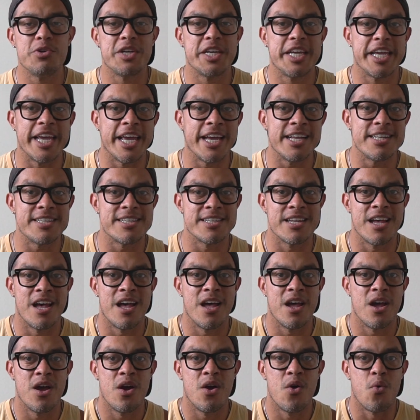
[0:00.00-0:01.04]

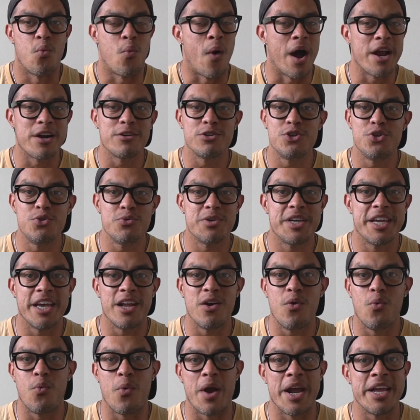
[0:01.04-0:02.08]

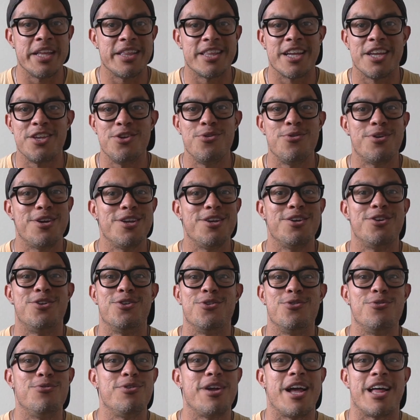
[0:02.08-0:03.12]
get a weight that you can
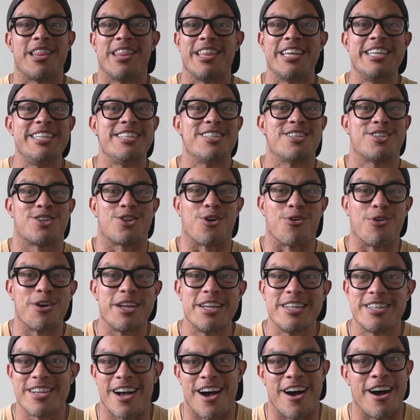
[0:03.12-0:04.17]
do at least
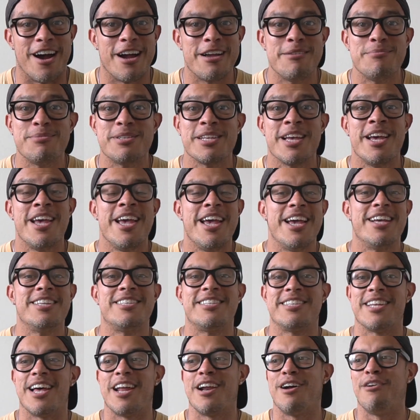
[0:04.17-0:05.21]
30 times
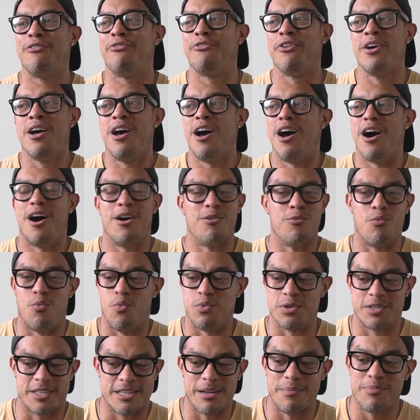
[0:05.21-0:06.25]
instead of
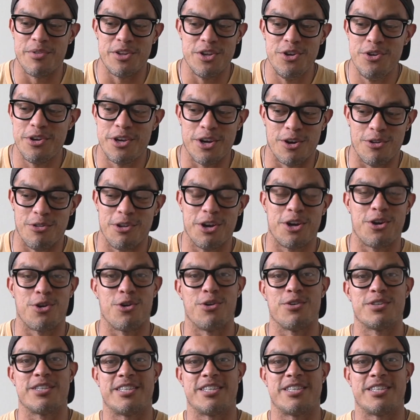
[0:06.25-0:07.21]
something you can only curl